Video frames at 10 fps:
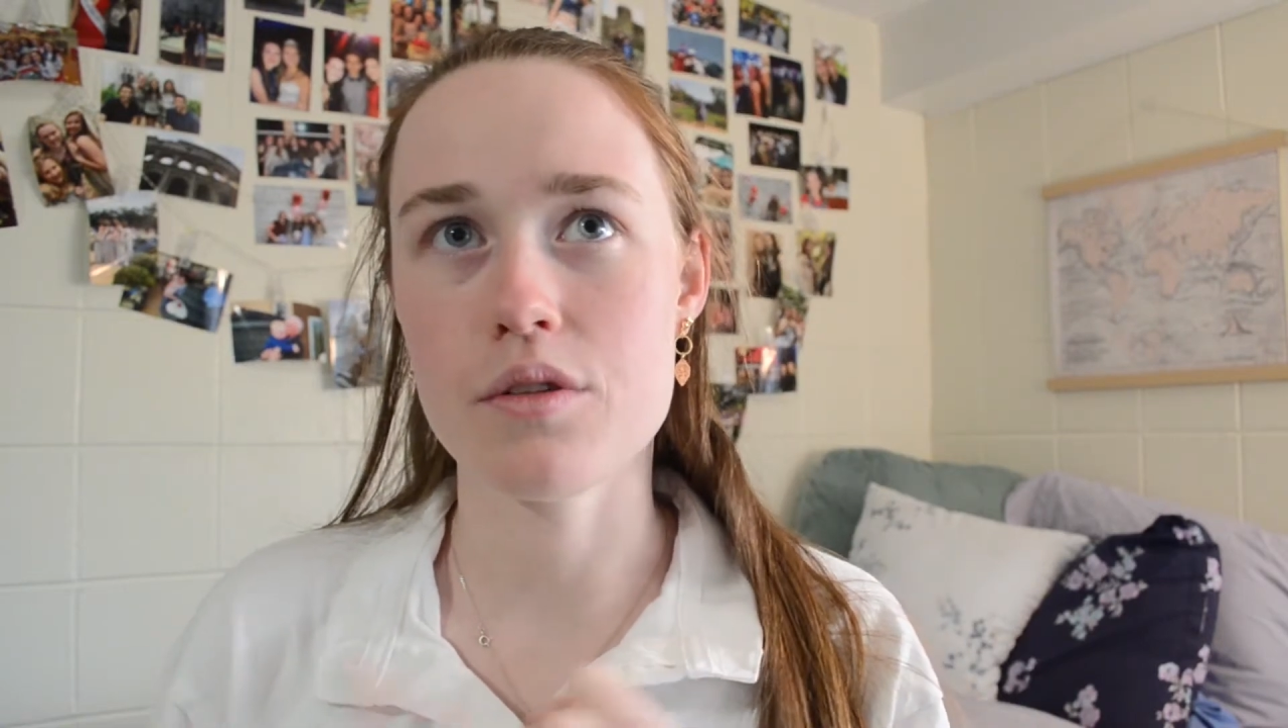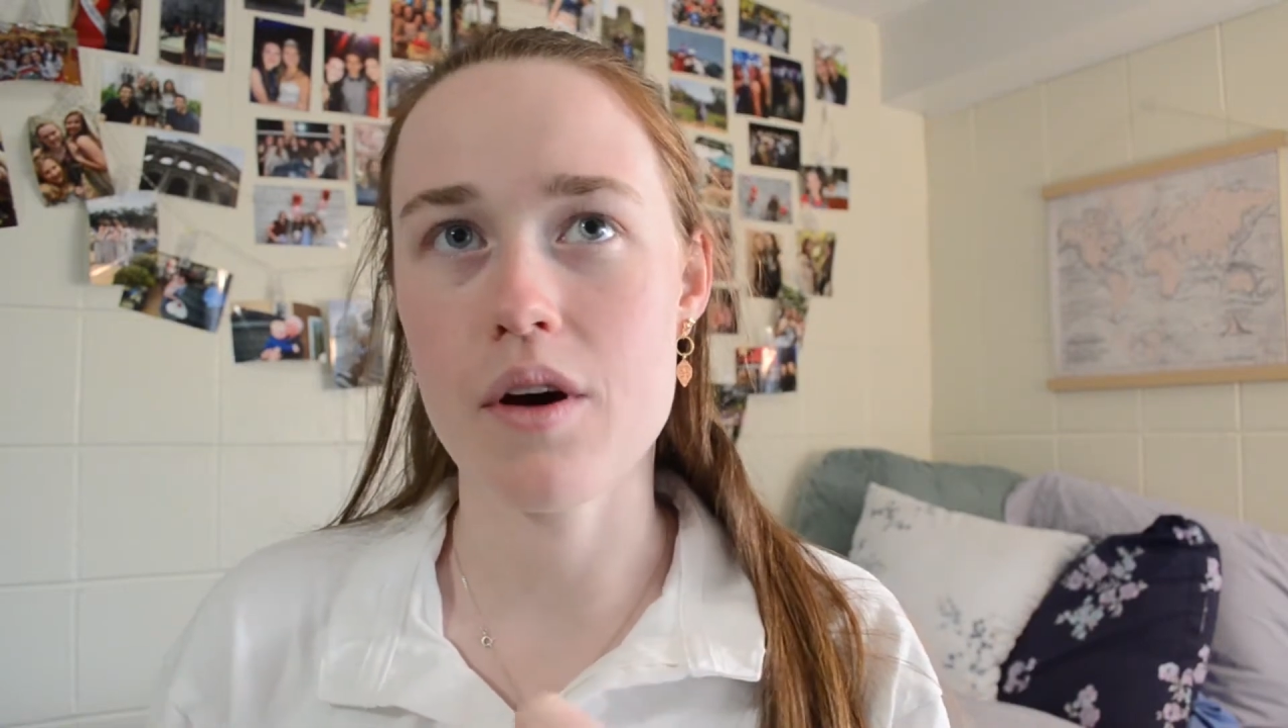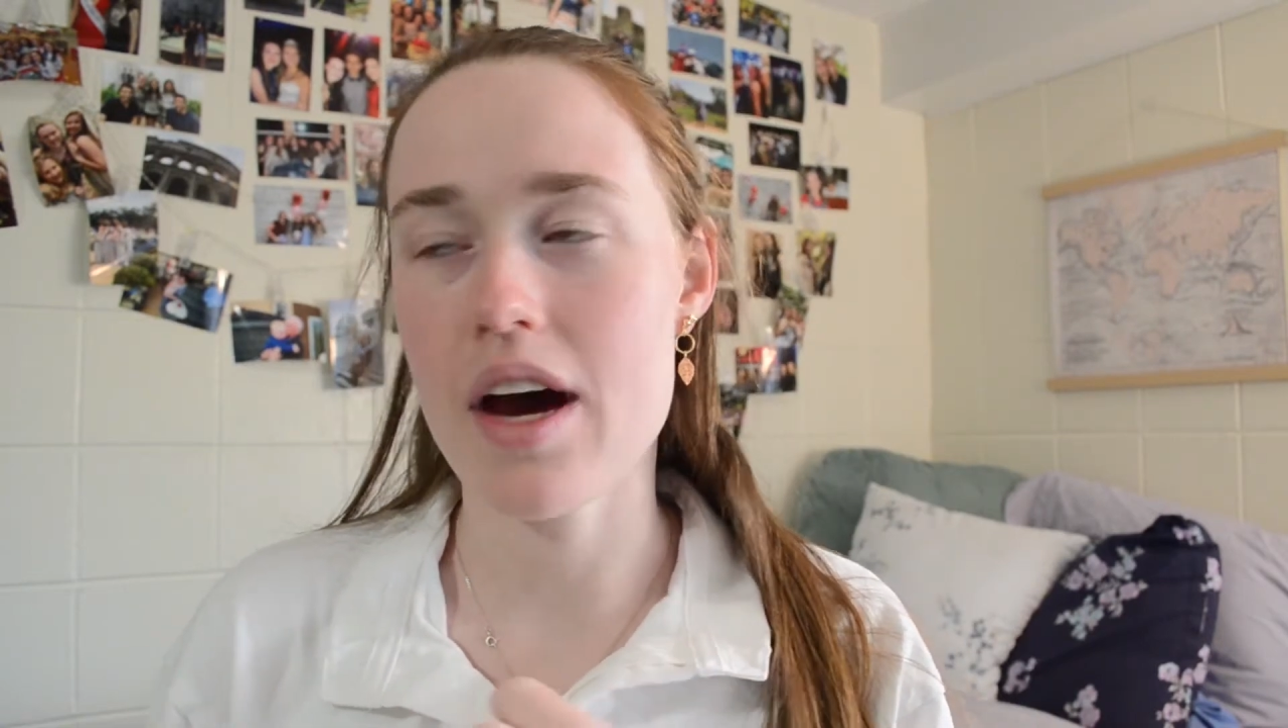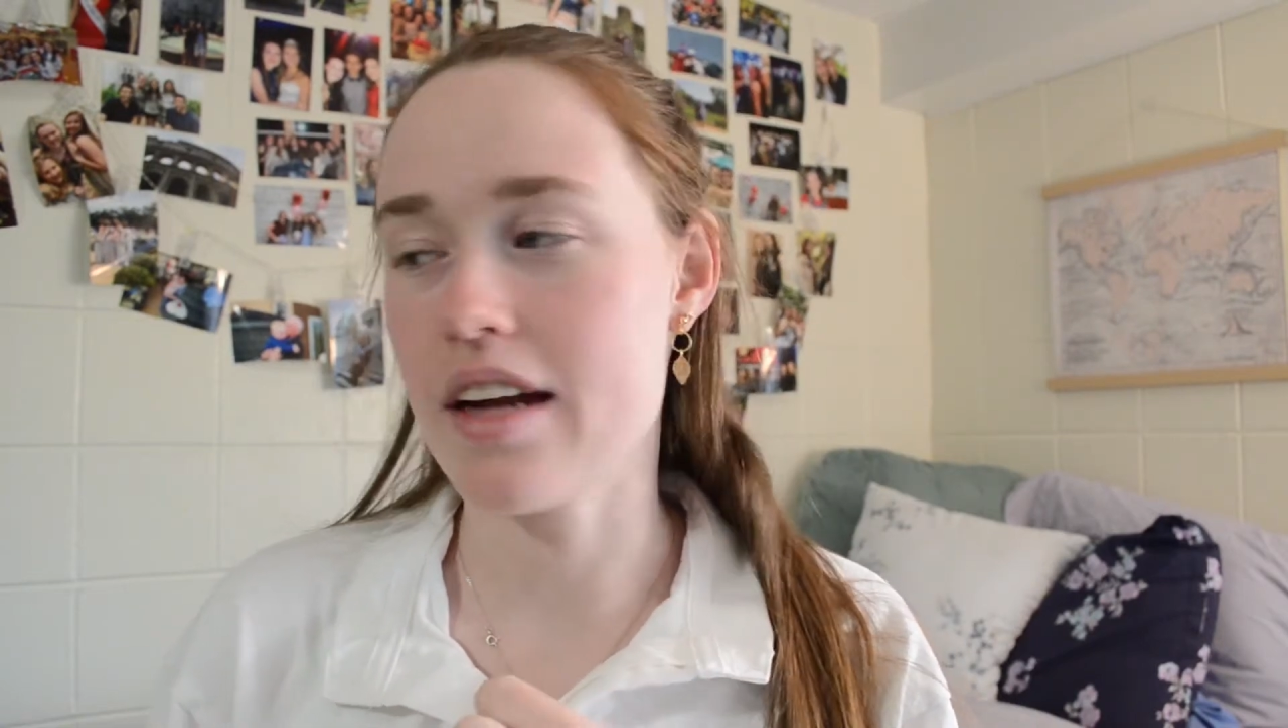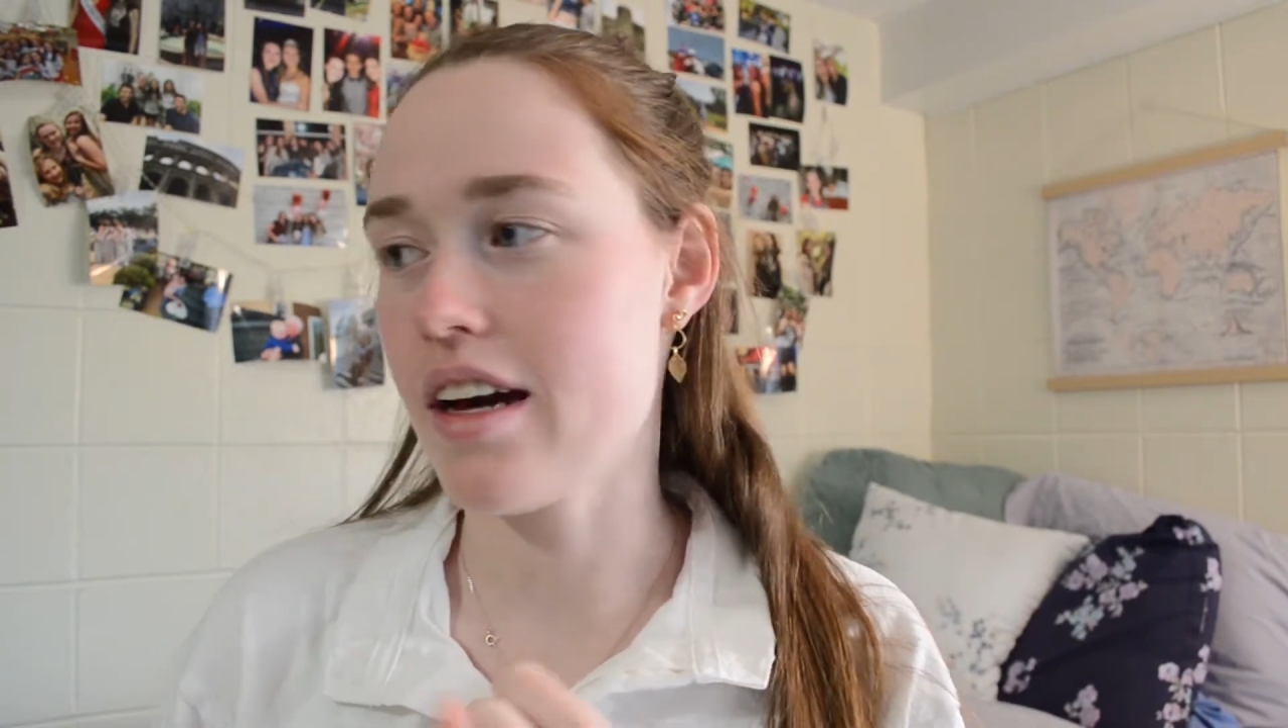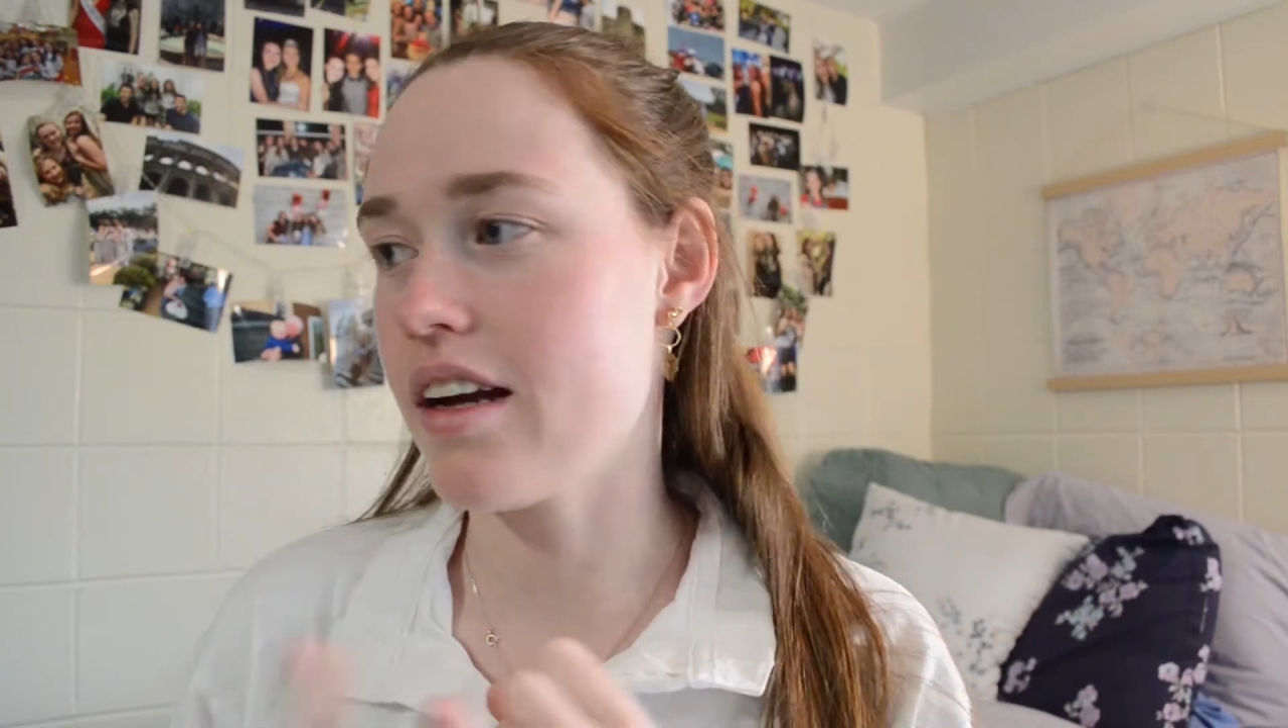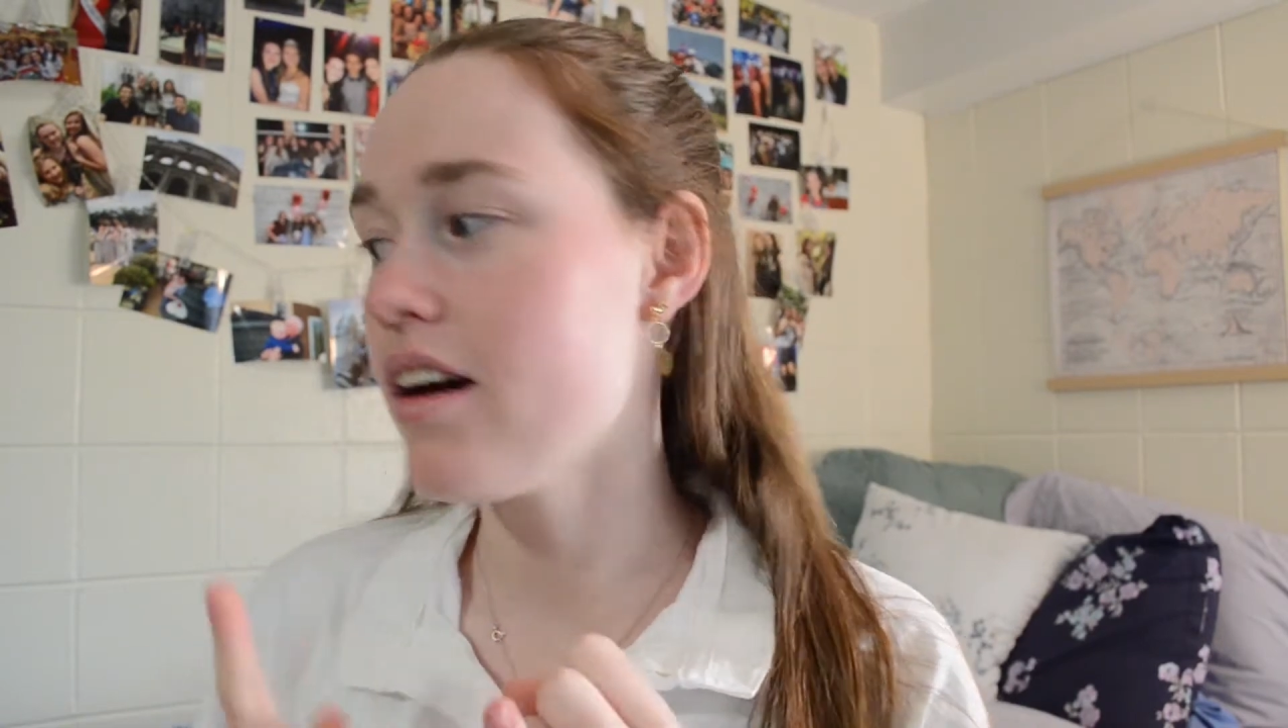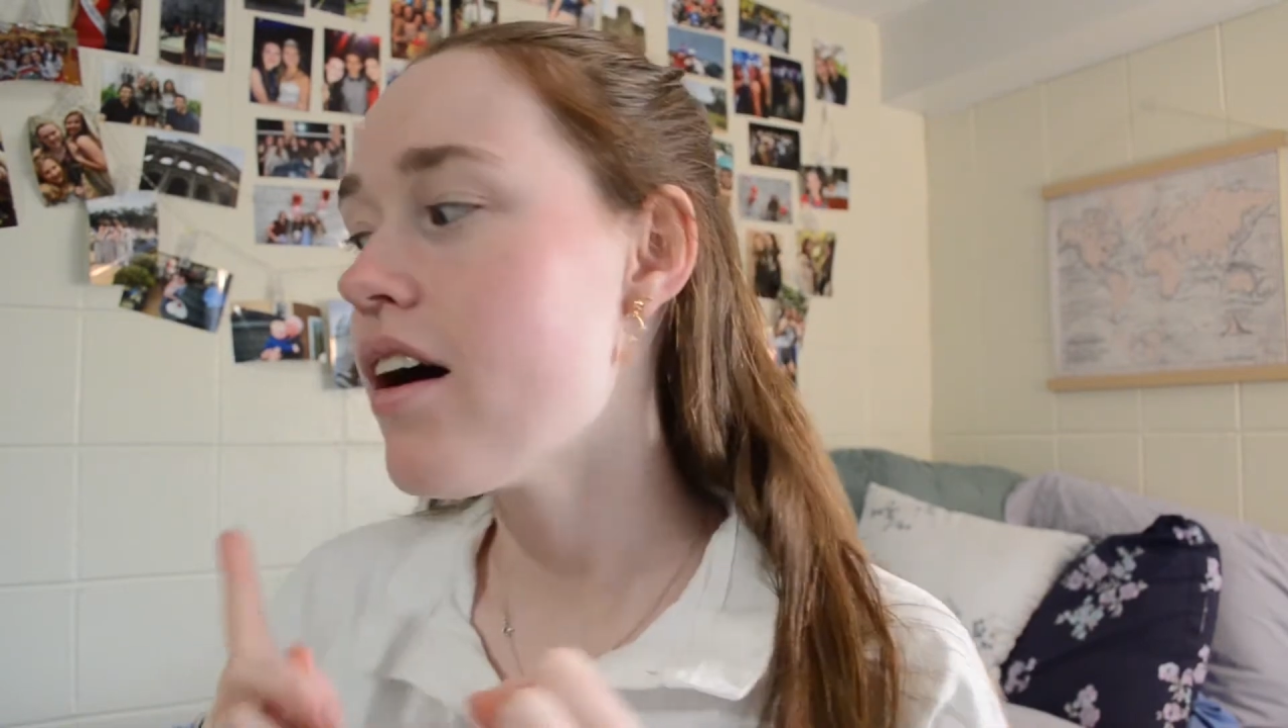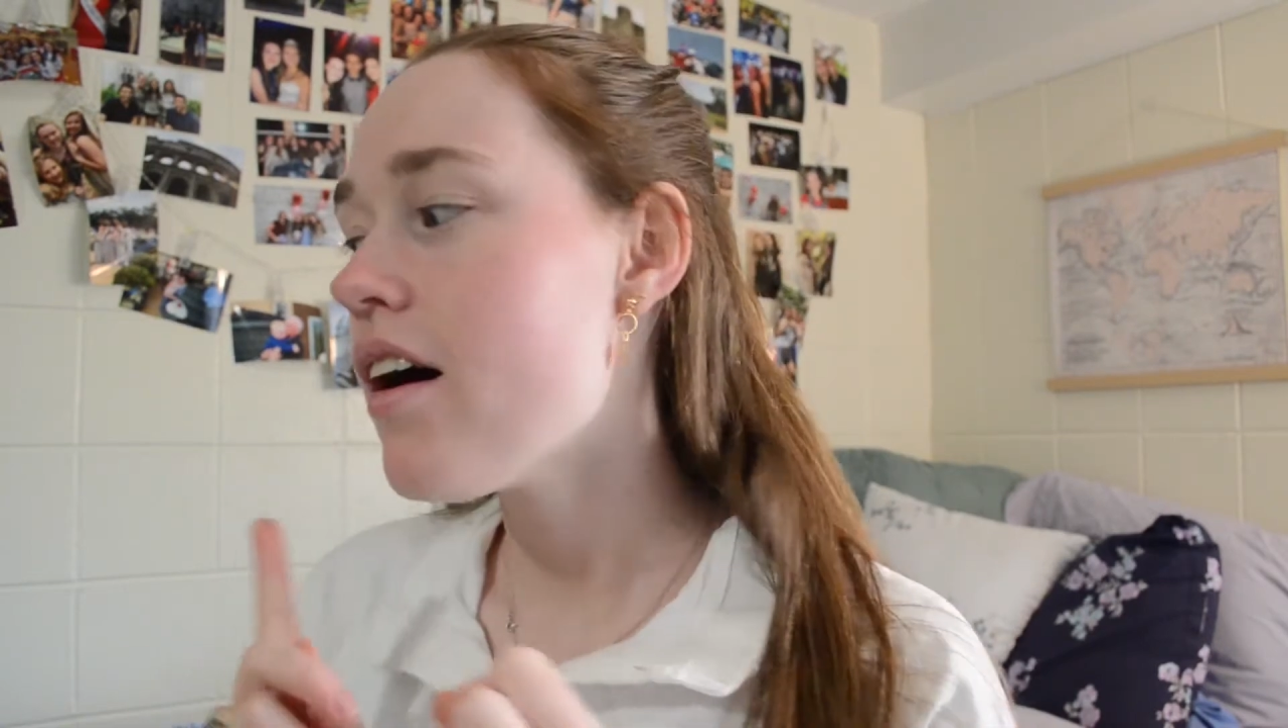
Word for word: go ahead and